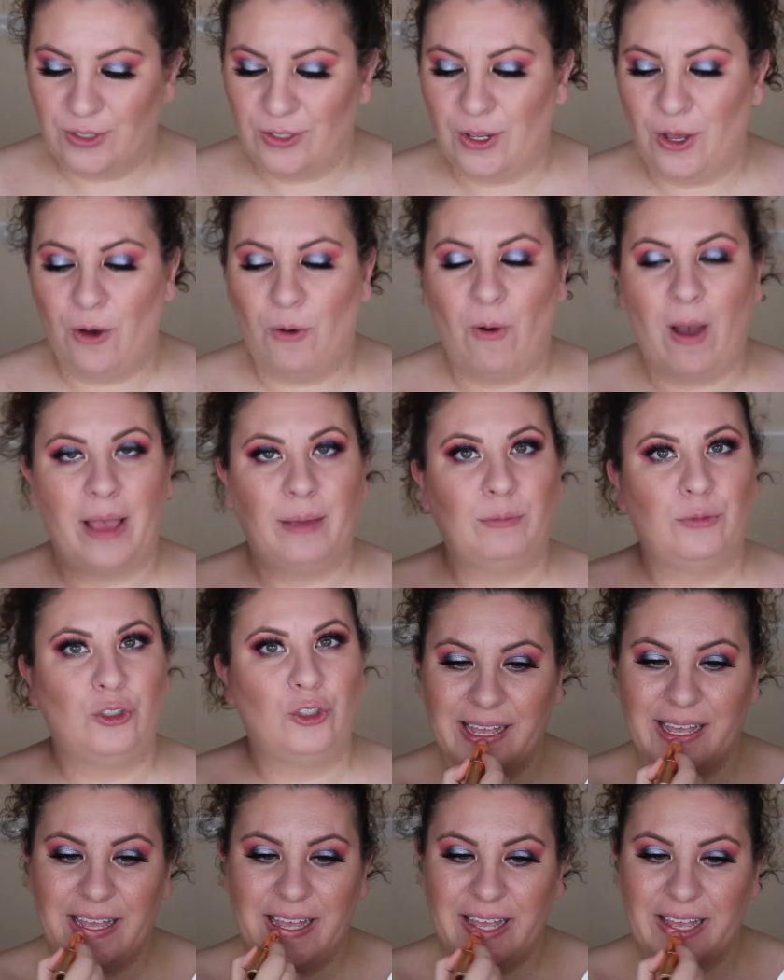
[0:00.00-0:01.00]
so I'm
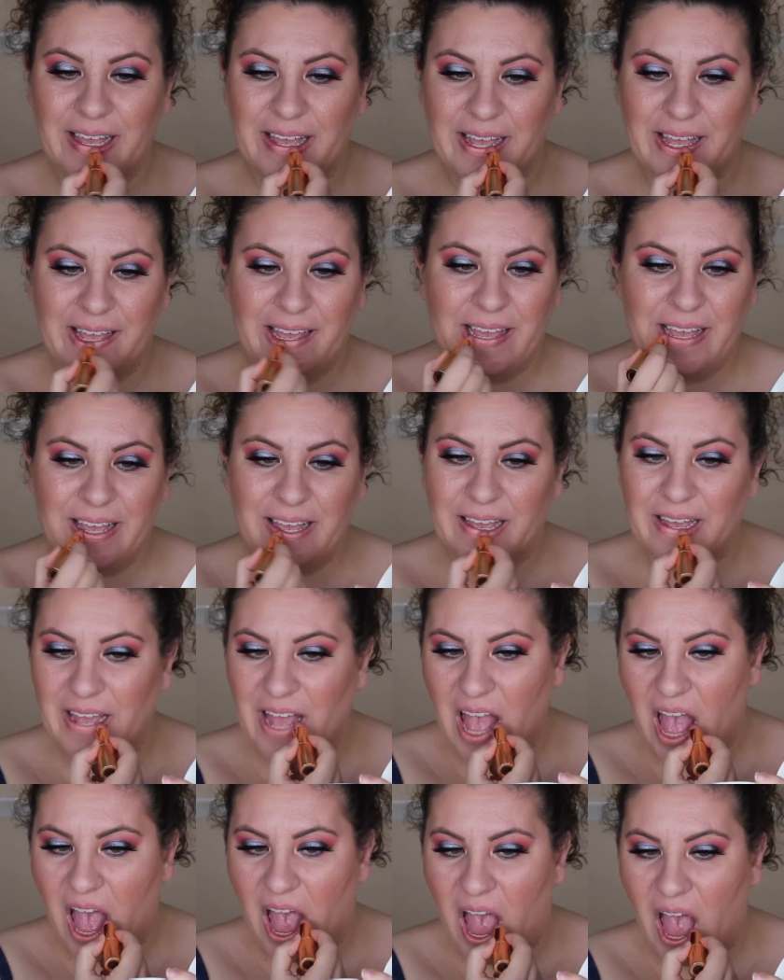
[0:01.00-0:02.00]
sure a color like
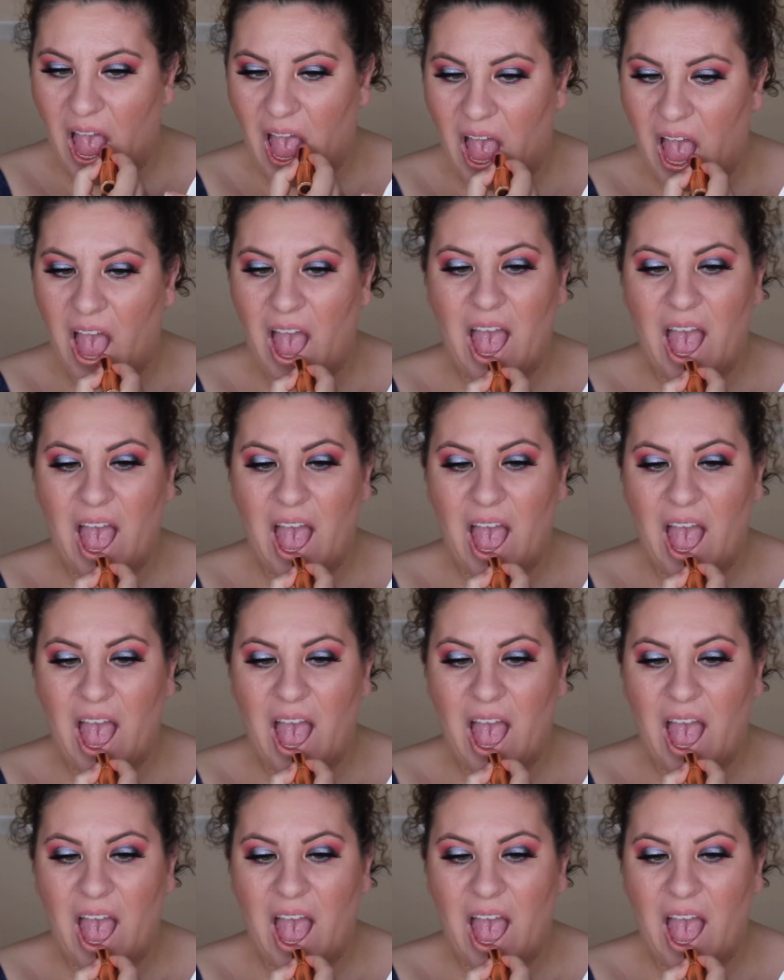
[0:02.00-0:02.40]
this would look